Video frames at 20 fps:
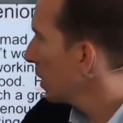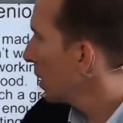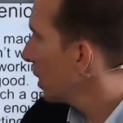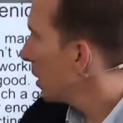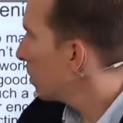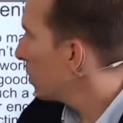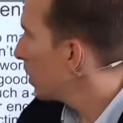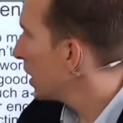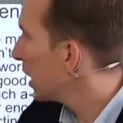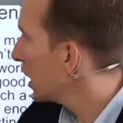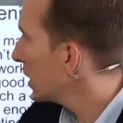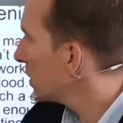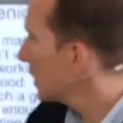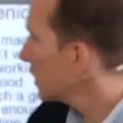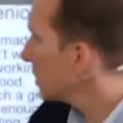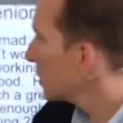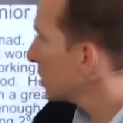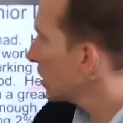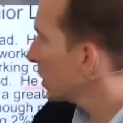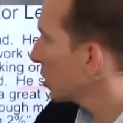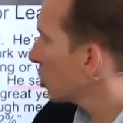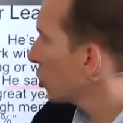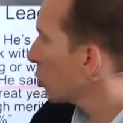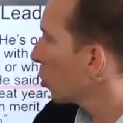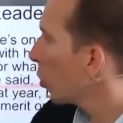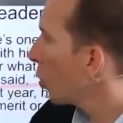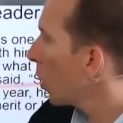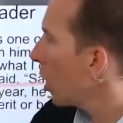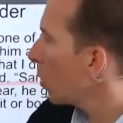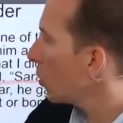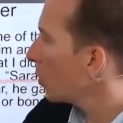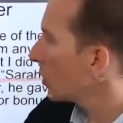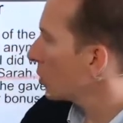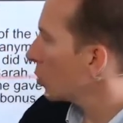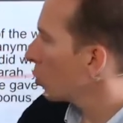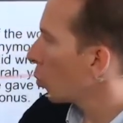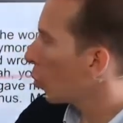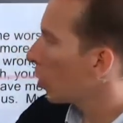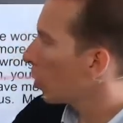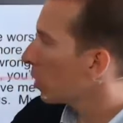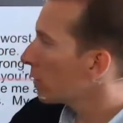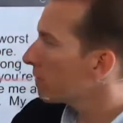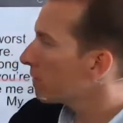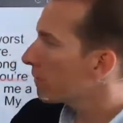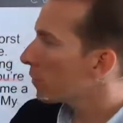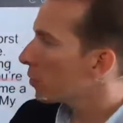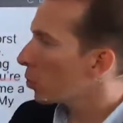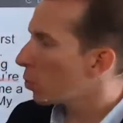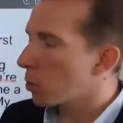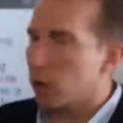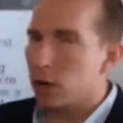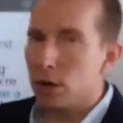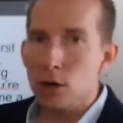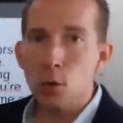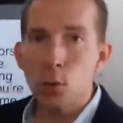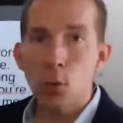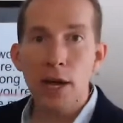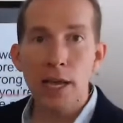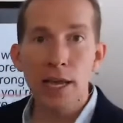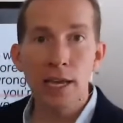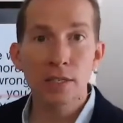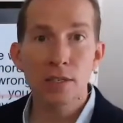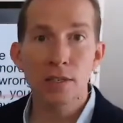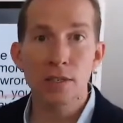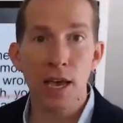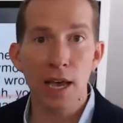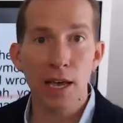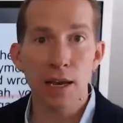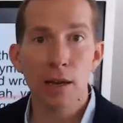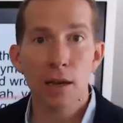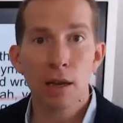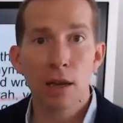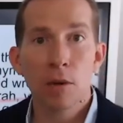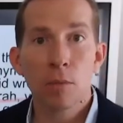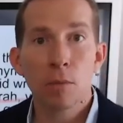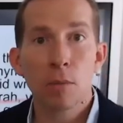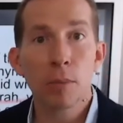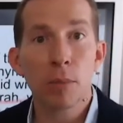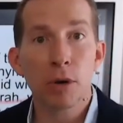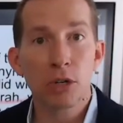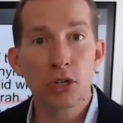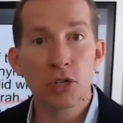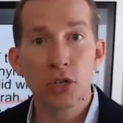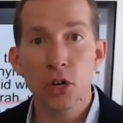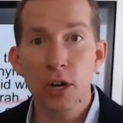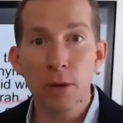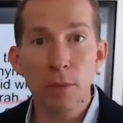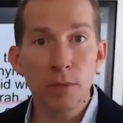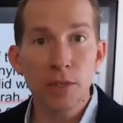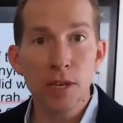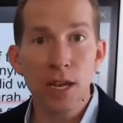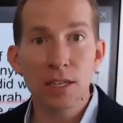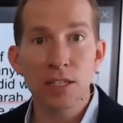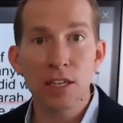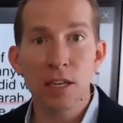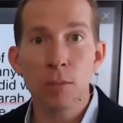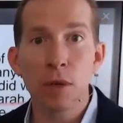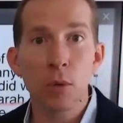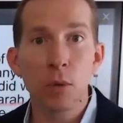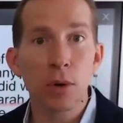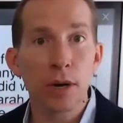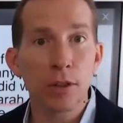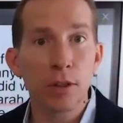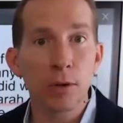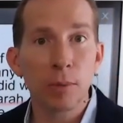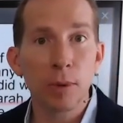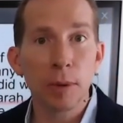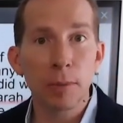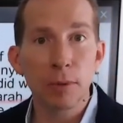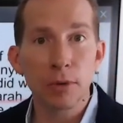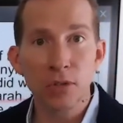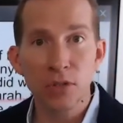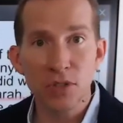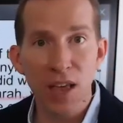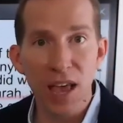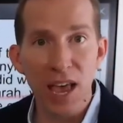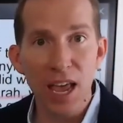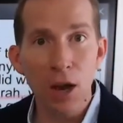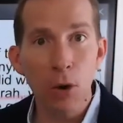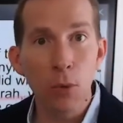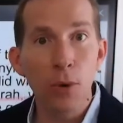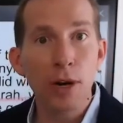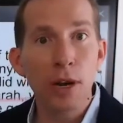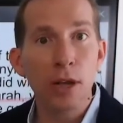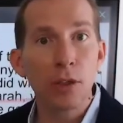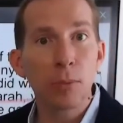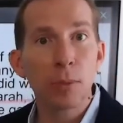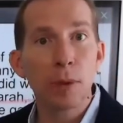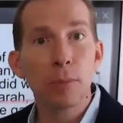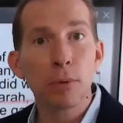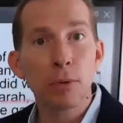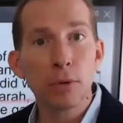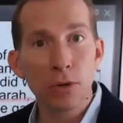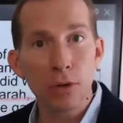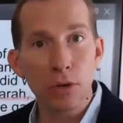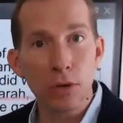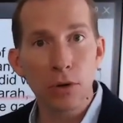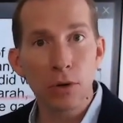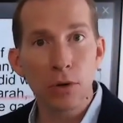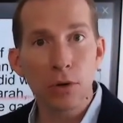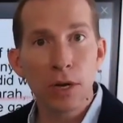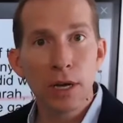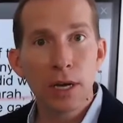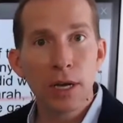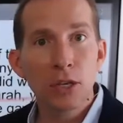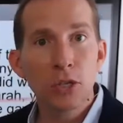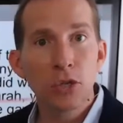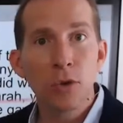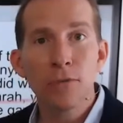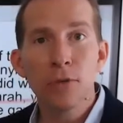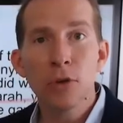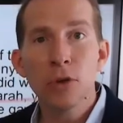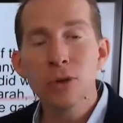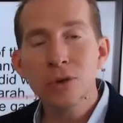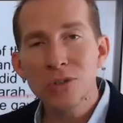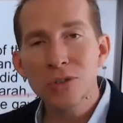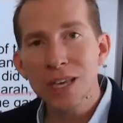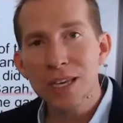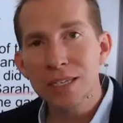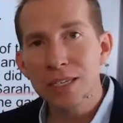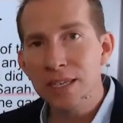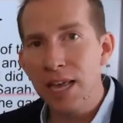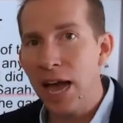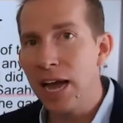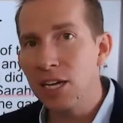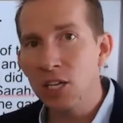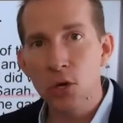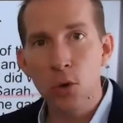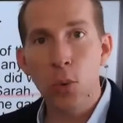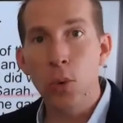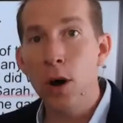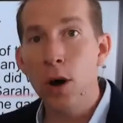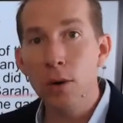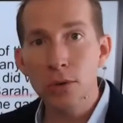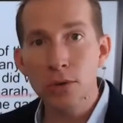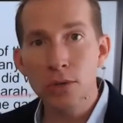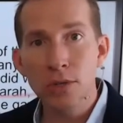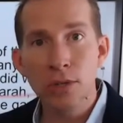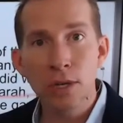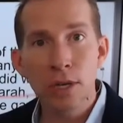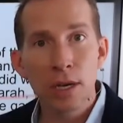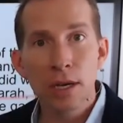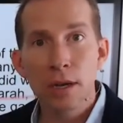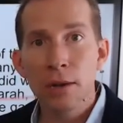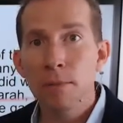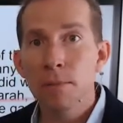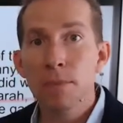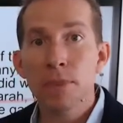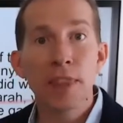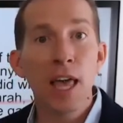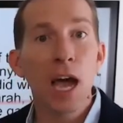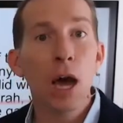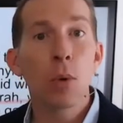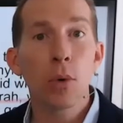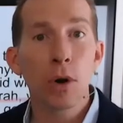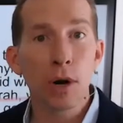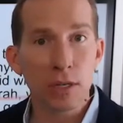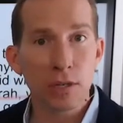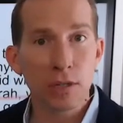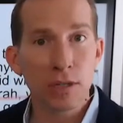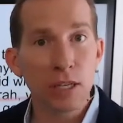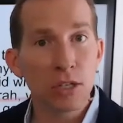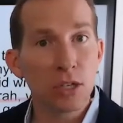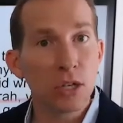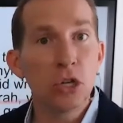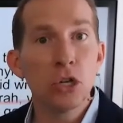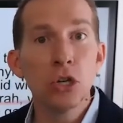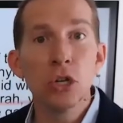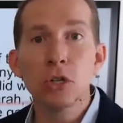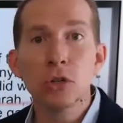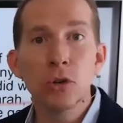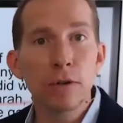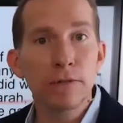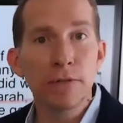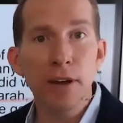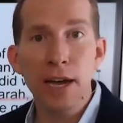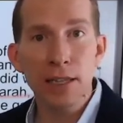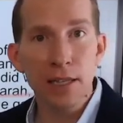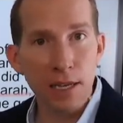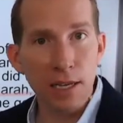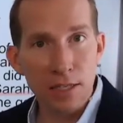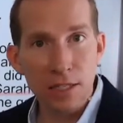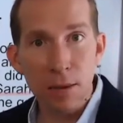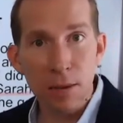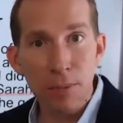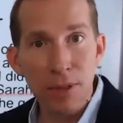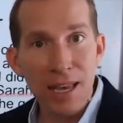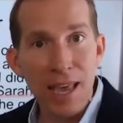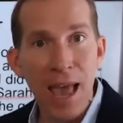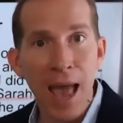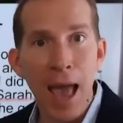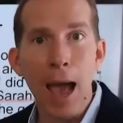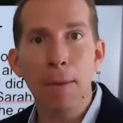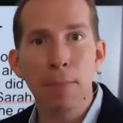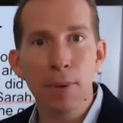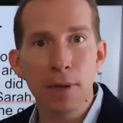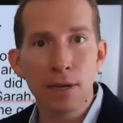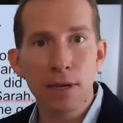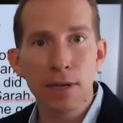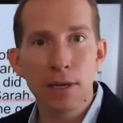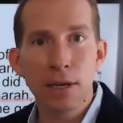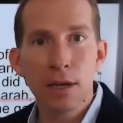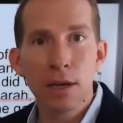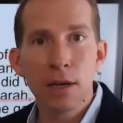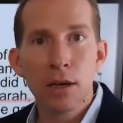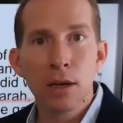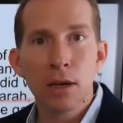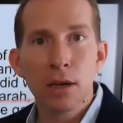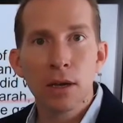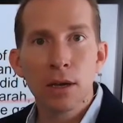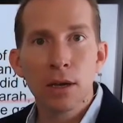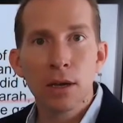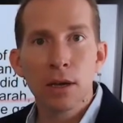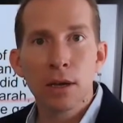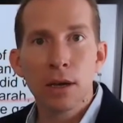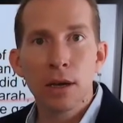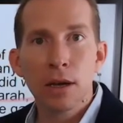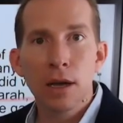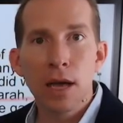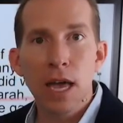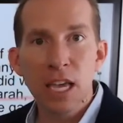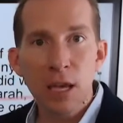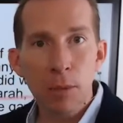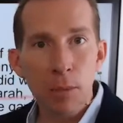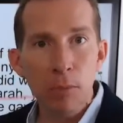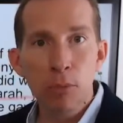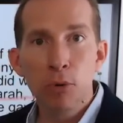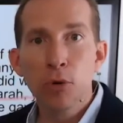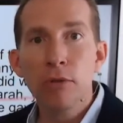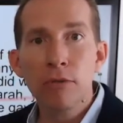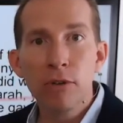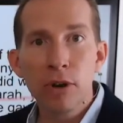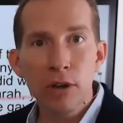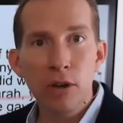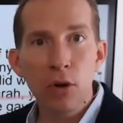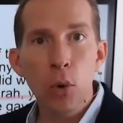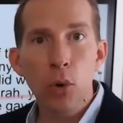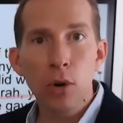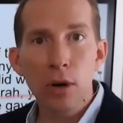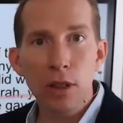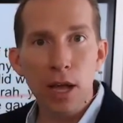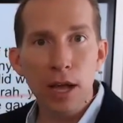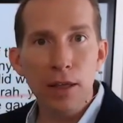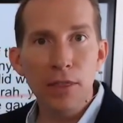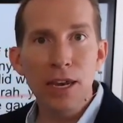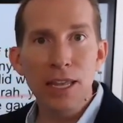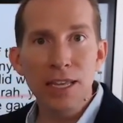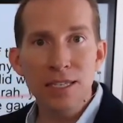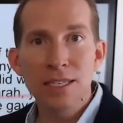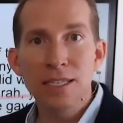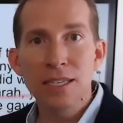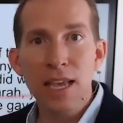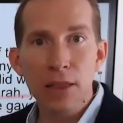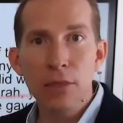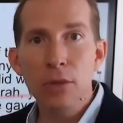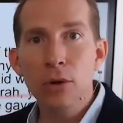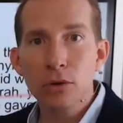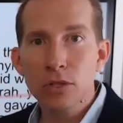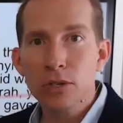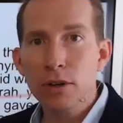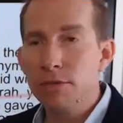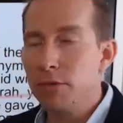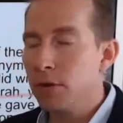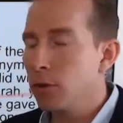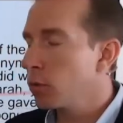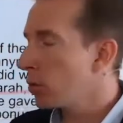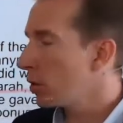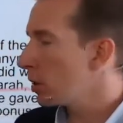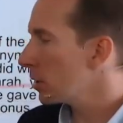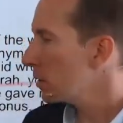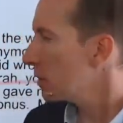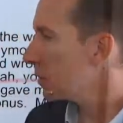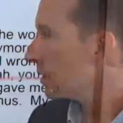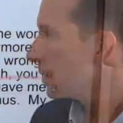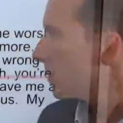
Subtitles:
because it's the quote, word for word, what he said. Remember, circumstance can be what other people say or what other people do. So if you use the exact quotes, that works. That's a neutral fact that simply happened. It could be proven in a court of law that he said those different words.